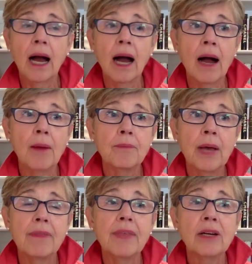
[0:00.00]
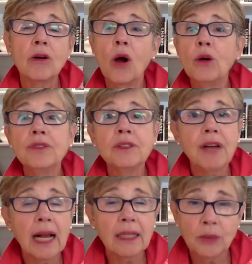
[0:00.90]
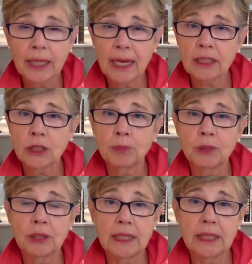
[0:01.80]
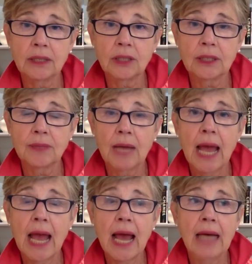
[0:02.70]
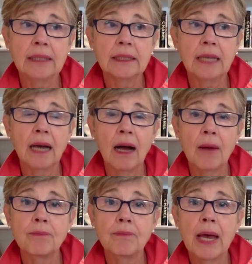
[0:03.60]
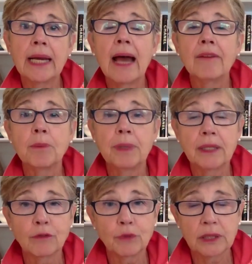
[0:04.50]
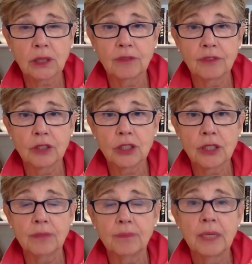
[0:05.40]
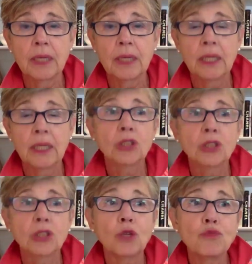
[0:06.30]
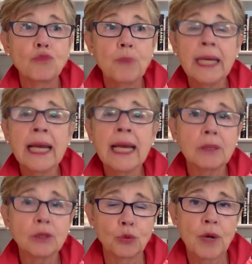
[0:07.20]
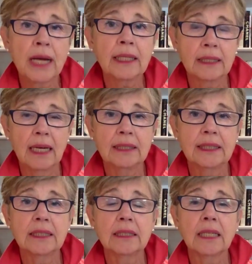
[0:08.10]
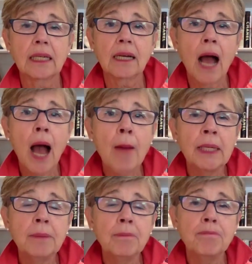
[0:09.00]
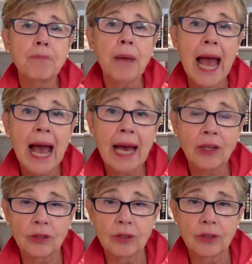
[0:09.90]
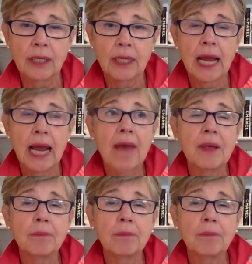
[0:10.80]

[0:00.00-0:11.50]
Um, they're overvaluing expertise and um, and have a bit of risk aversion. So being able to recognize this as a common pattern and